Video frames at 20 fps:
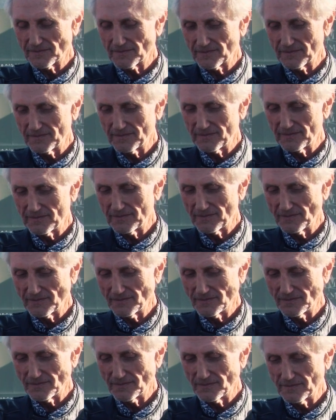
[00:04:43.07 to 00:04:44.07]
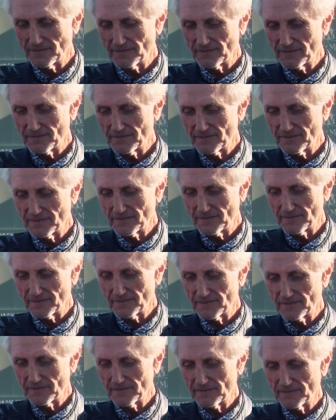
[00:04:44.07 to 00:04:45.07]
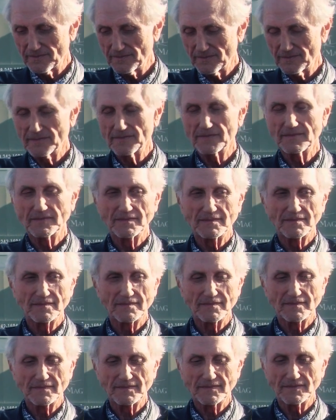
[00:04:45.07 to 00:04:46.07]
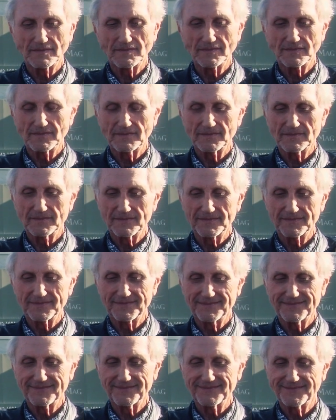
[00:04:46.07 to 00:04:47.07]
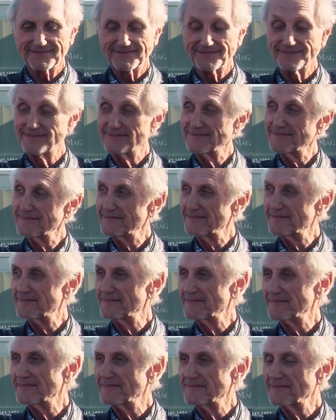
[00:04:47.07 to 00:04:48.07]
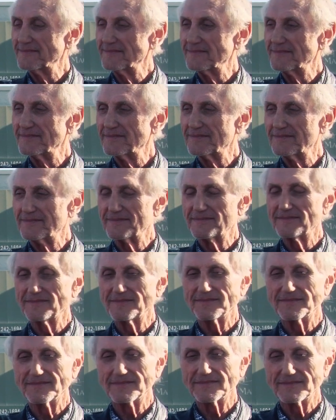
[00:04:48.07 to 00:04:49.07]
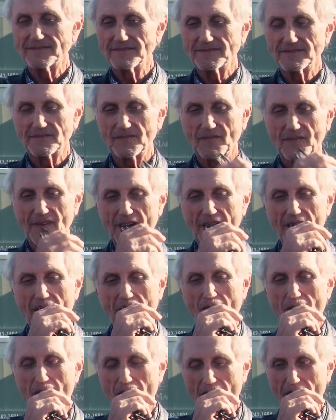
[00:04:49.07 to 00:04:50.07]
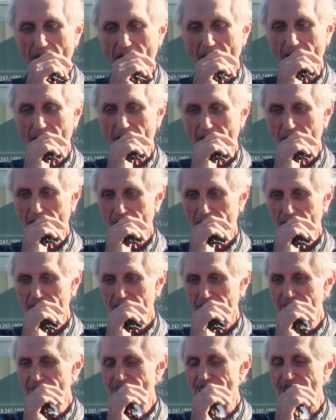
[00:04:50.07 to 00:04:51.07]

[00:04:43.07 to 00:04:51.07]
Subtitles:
No words are spoken by the person on screen.